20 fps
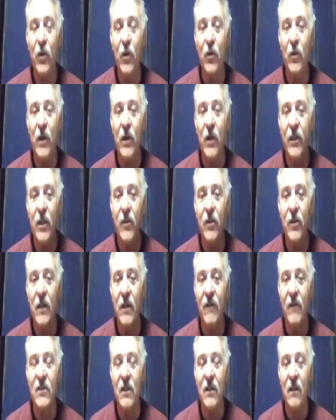And can you give us
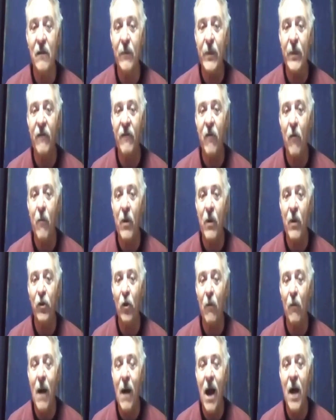a little bit of your
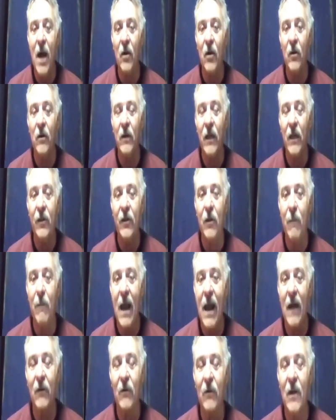bio and your
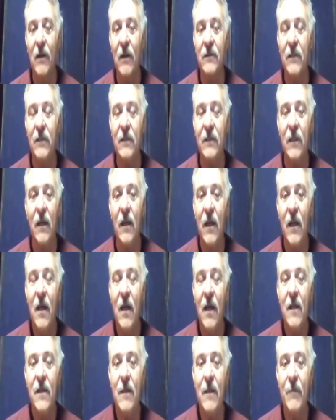background in the
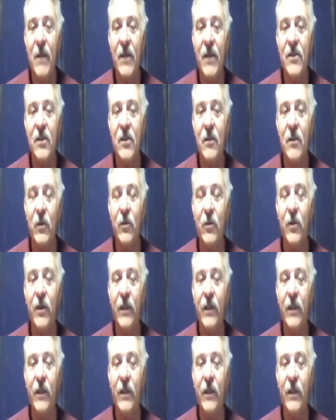Métis community?